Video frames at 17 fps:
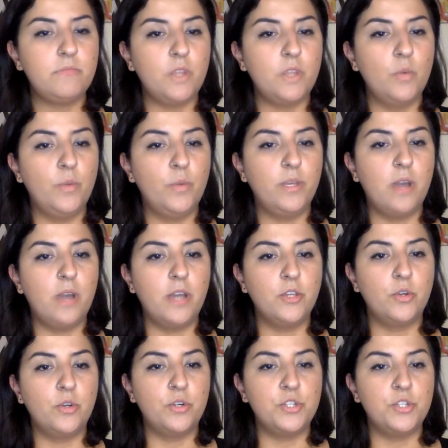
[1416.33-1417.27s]
we got
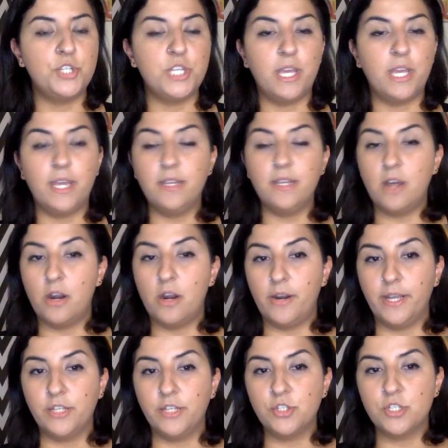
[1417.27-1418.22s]
your
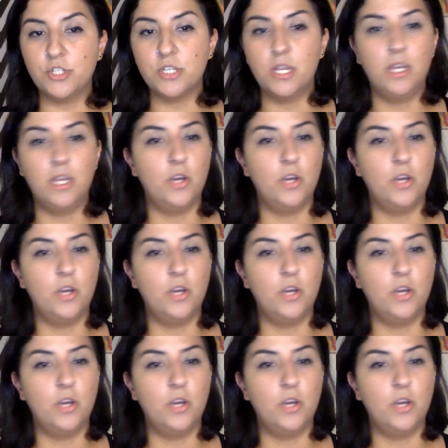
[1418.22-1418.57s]
GnRH,